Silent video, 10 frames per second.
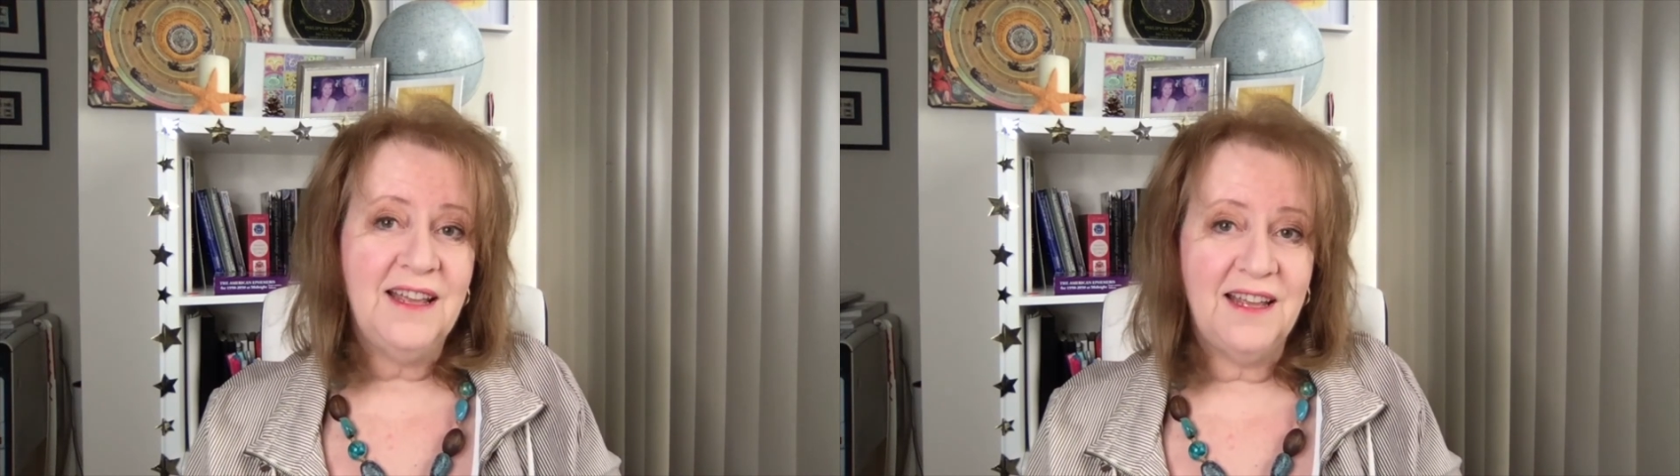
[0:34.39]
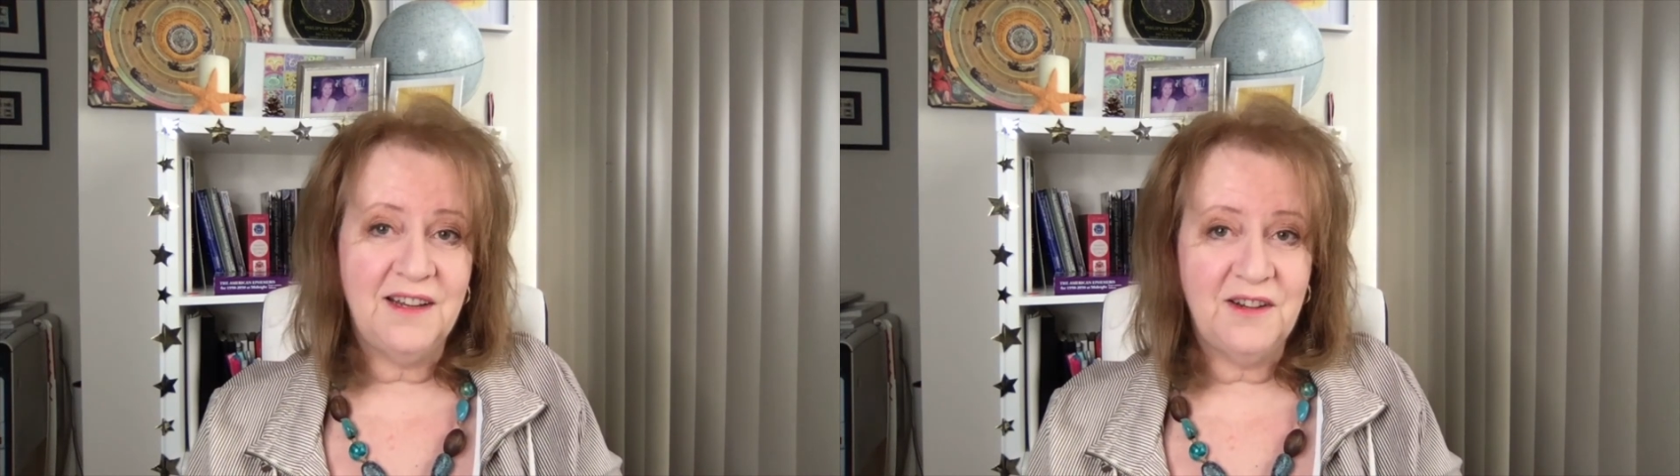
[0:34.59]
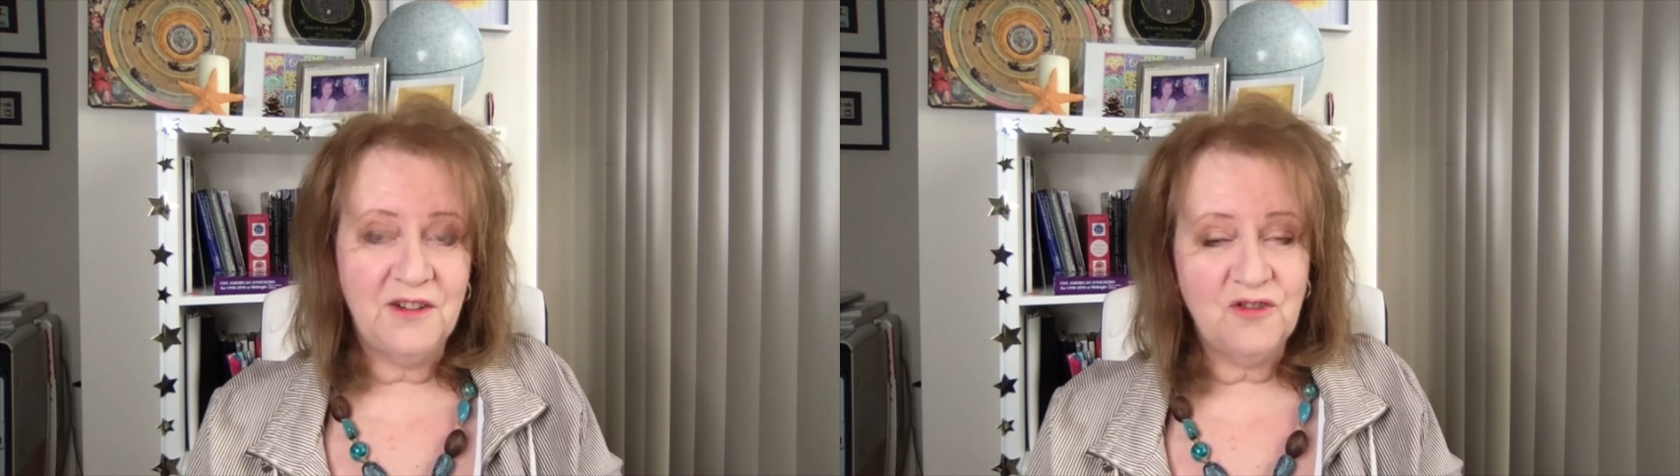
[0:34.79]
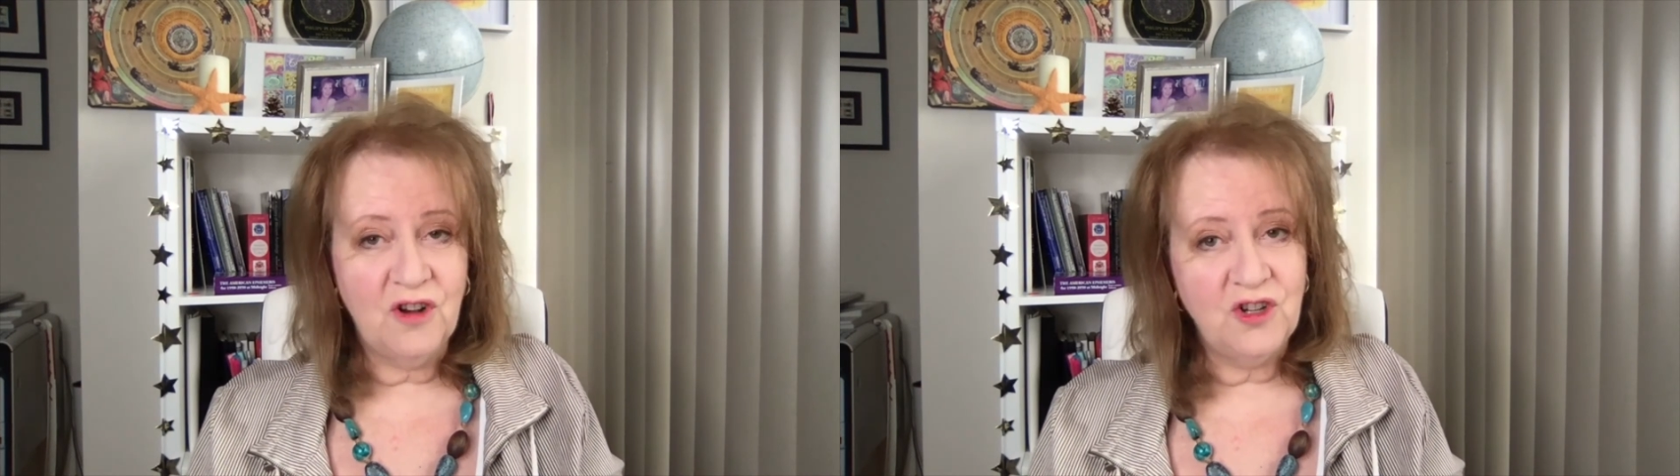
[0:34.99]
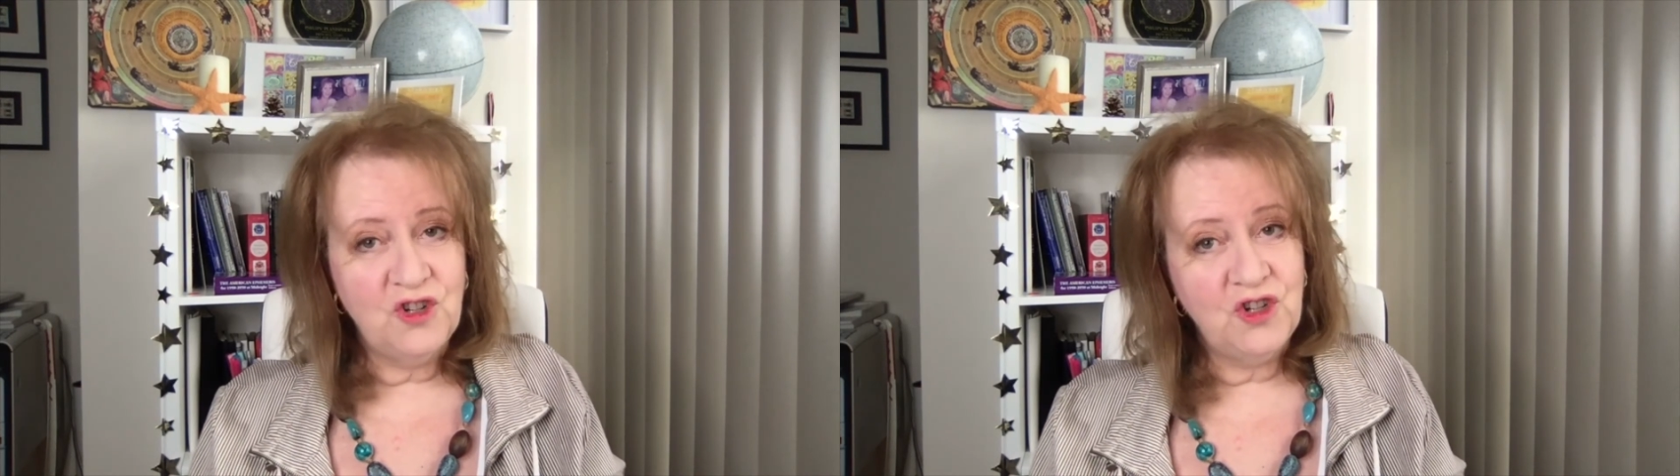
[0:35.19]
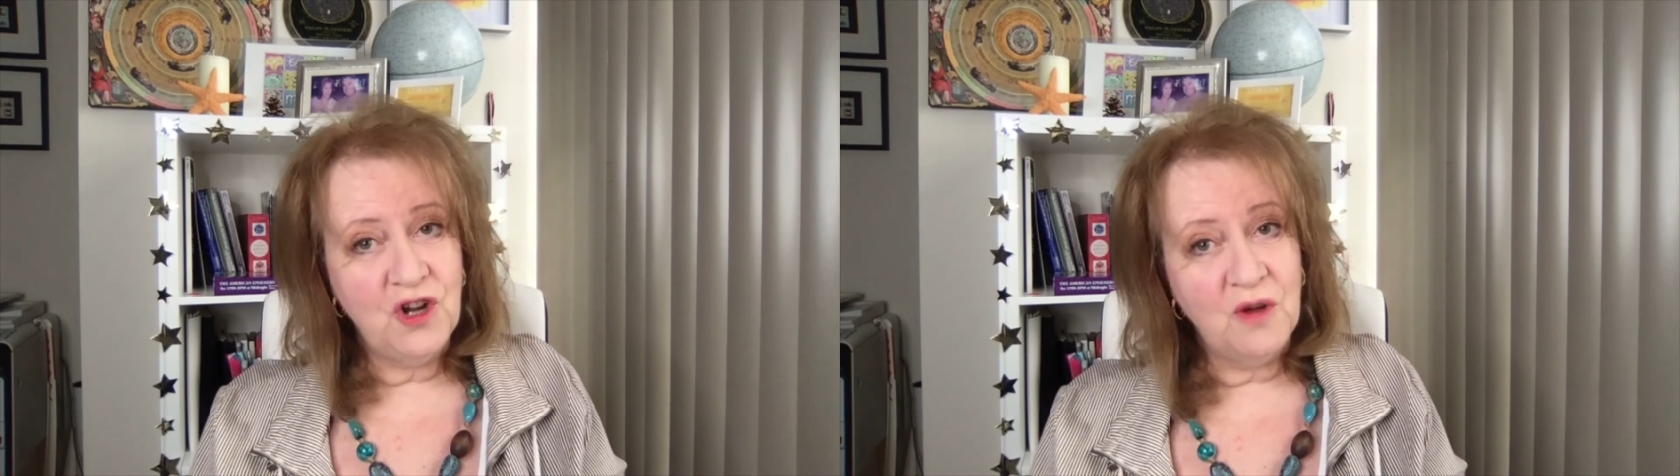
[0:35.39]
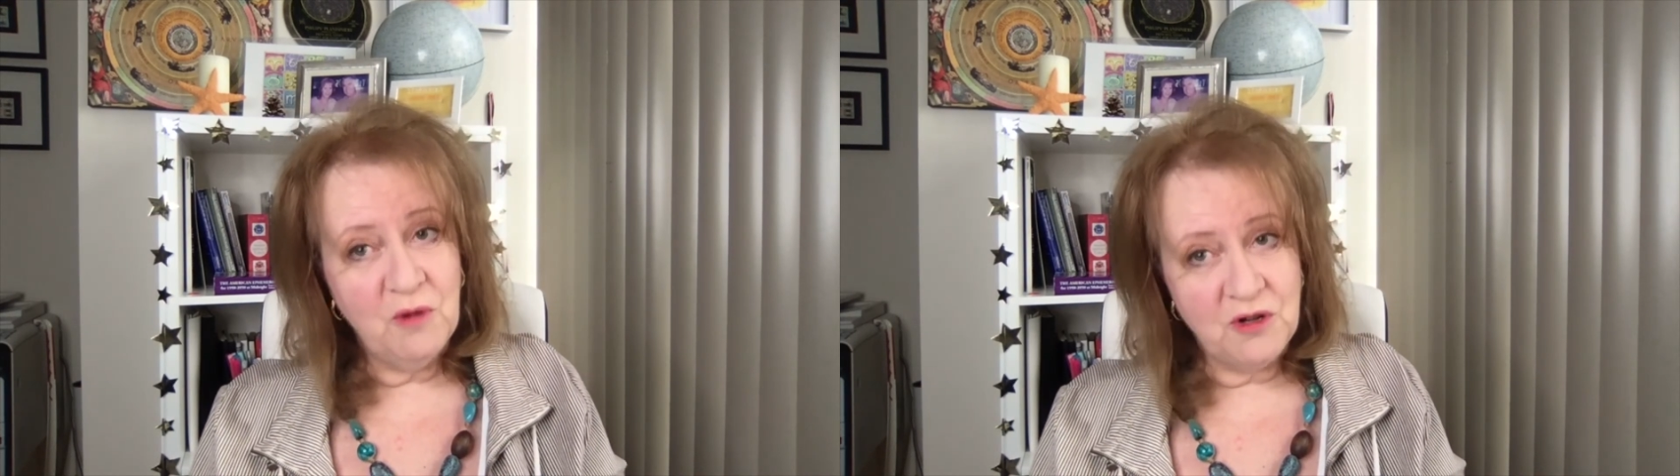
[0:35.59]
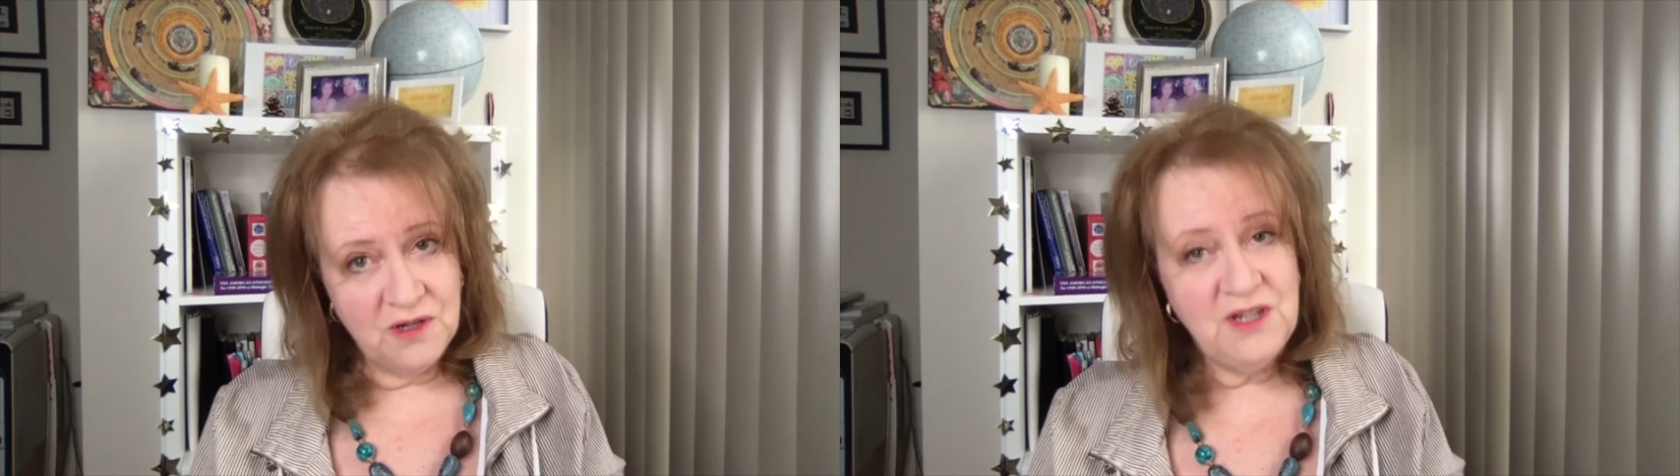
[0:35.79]
in an astrology chart and
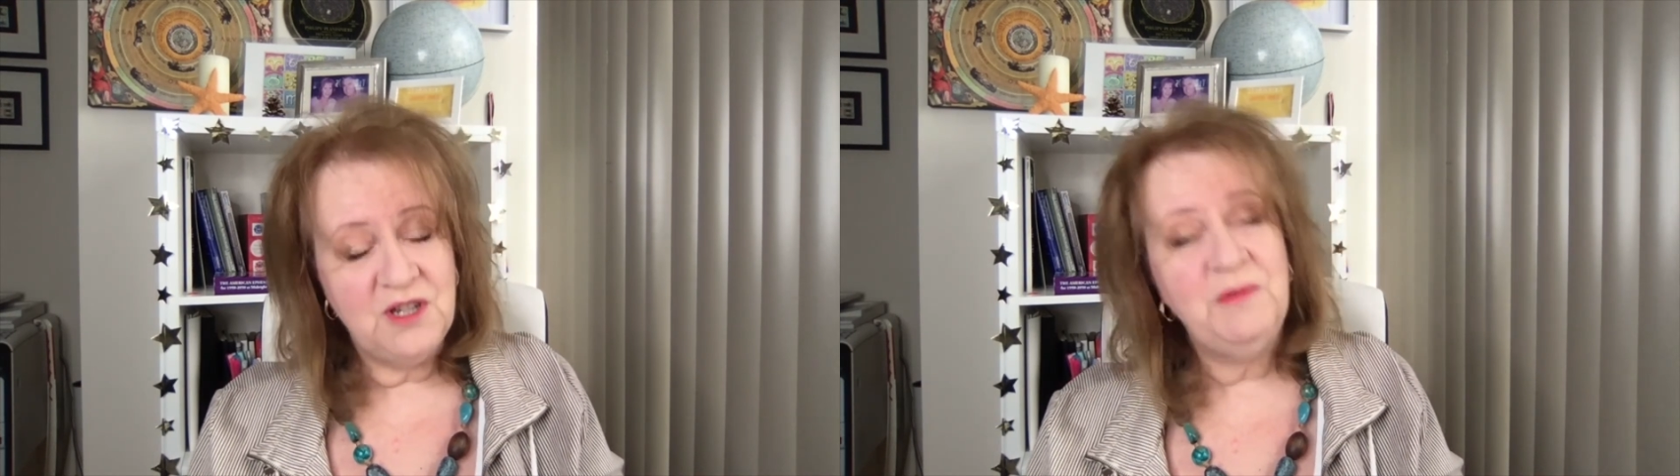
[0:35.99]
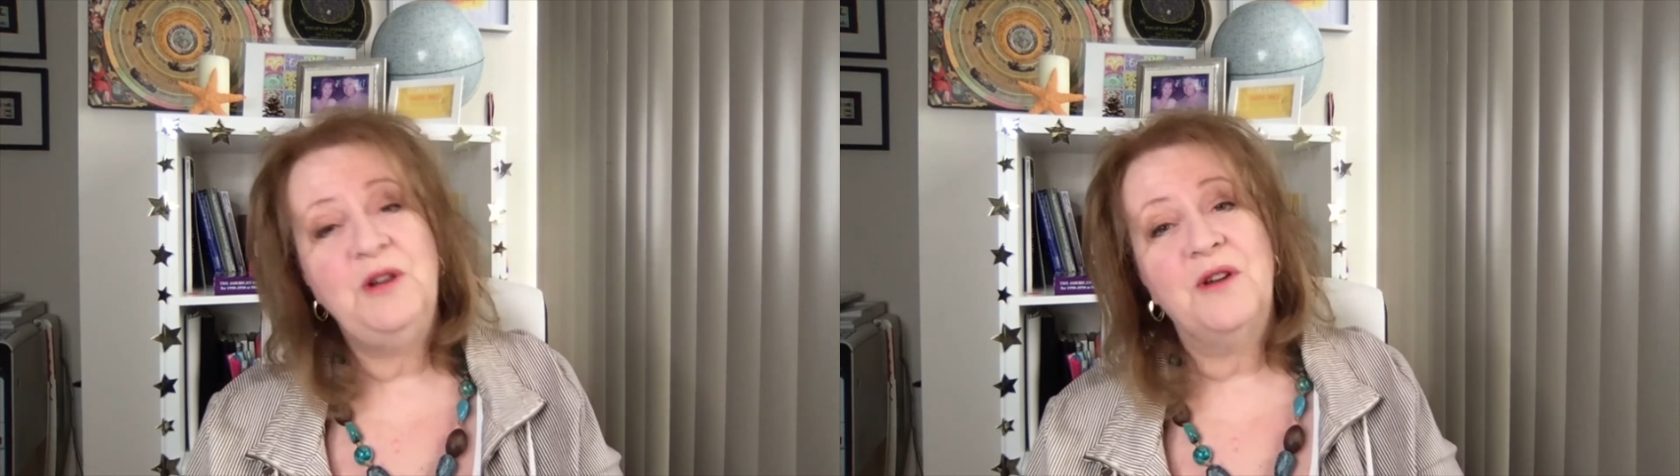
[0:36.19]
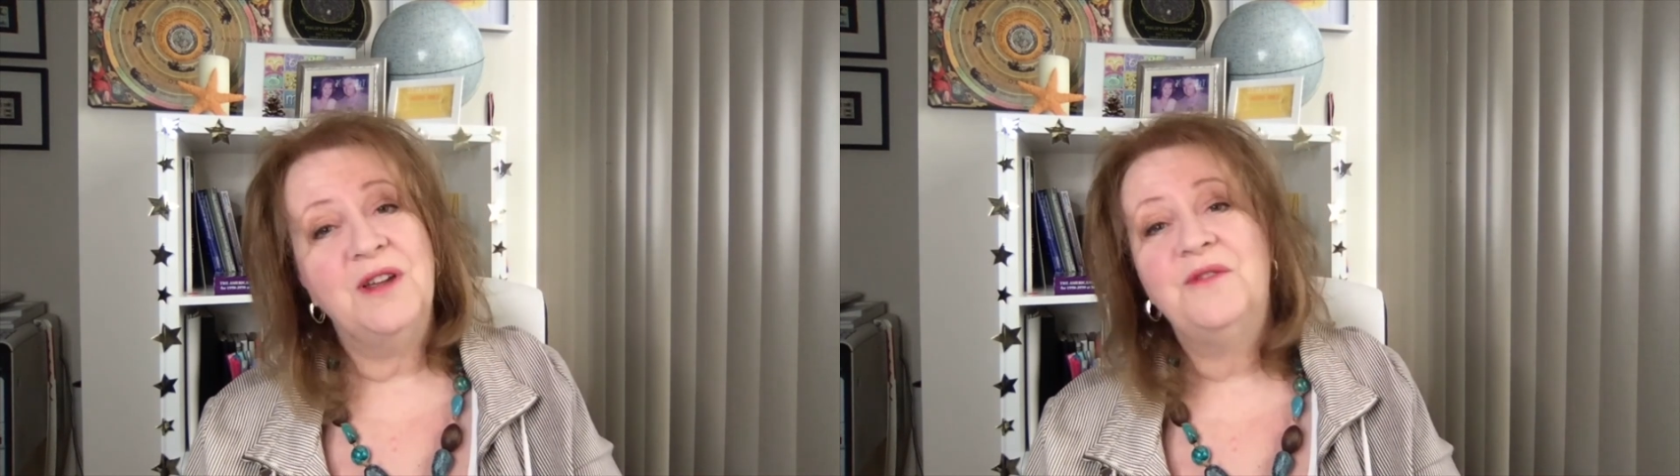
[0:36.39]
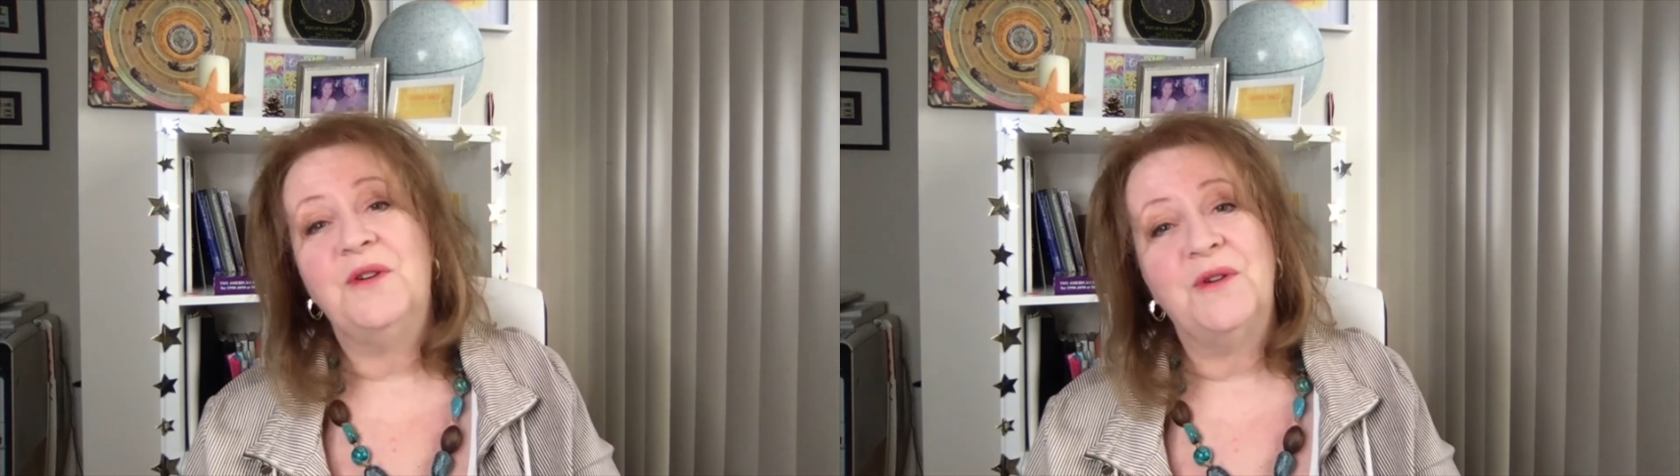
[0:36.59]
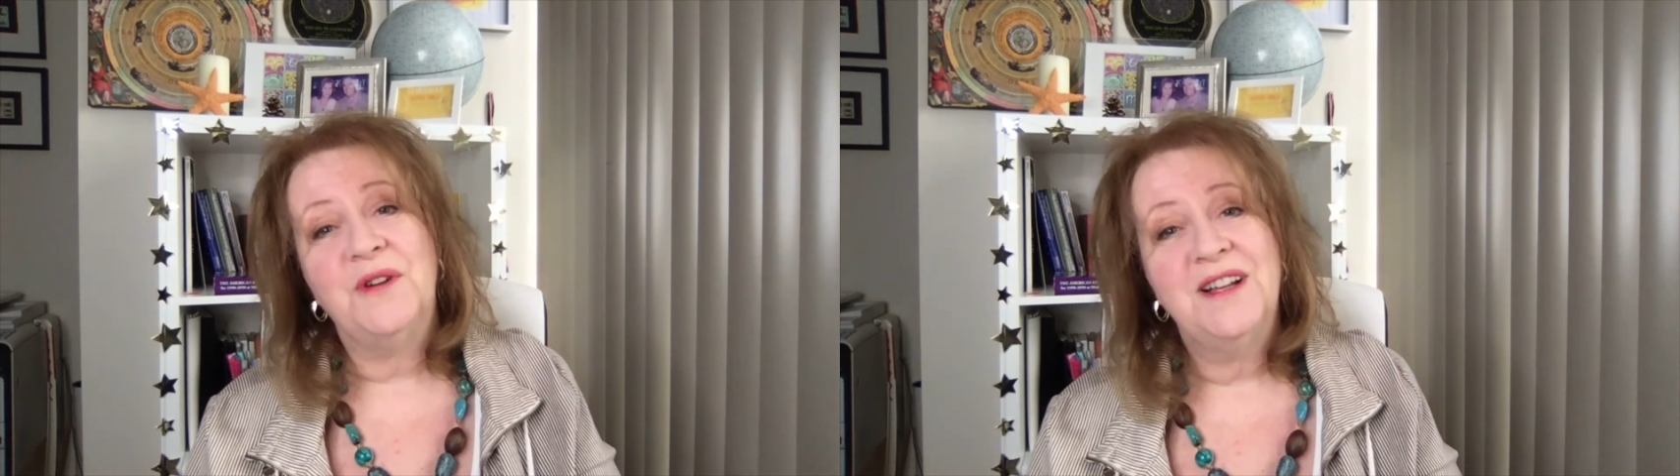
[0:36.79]
what you need to be looking for.